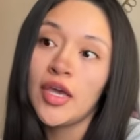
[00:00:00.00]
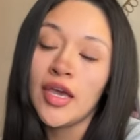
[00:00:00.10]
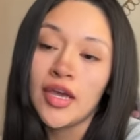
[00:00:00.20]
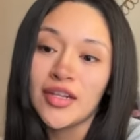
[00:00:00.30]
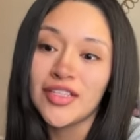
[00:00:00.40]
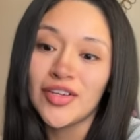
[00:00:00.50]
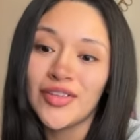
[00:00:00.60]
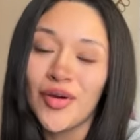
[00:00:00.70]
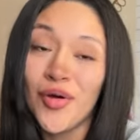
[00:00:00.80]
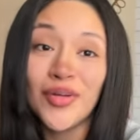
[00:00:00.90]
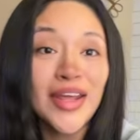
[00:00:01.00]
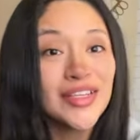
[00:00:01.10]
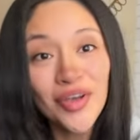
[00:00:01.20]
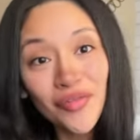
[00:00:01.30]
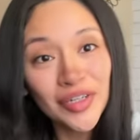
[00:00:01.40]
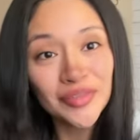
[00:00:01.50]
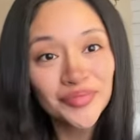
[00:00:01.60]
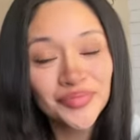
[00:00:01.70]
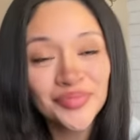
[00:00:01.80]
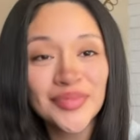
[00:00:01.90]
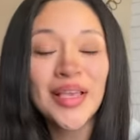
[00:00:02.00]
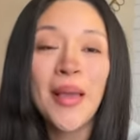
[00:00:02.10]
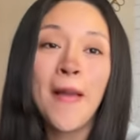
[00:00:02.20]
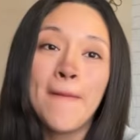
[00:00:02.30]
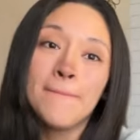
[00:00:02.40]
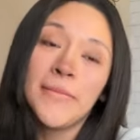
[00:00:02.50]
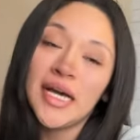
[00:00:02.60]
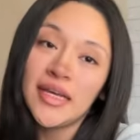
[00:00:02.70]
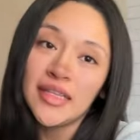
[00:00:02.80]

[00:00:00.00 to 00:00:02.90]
And until the whole night is over. But